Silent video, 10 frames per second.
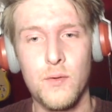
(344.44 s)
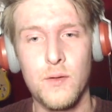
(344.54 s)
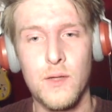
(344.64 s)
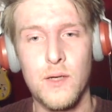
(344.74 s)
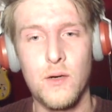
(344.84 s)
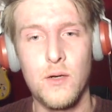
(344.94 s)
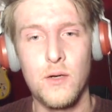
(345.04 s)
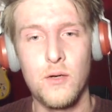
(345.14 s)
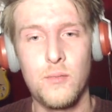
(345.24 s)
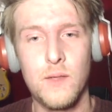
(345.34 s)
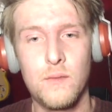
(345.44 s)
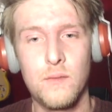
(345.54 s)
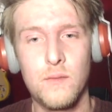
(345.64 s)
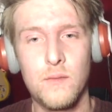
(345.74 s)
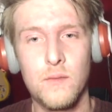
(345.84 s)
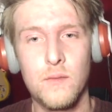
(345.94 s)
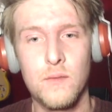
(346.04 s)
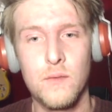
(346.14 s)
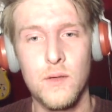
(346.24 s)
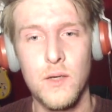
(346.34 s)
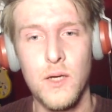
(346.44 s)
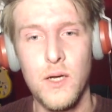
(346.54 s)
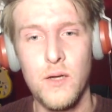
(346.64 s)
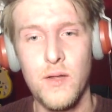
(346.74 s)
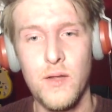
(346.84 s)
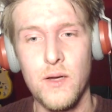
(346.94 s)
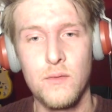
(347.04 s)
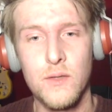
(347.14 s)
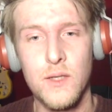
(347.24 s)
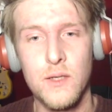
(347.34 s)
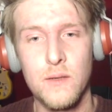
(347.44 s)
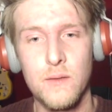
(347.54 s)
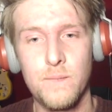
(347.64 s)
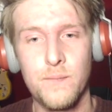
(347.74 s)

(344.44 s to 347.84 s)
But they're not opening. Oh, they are. What's this?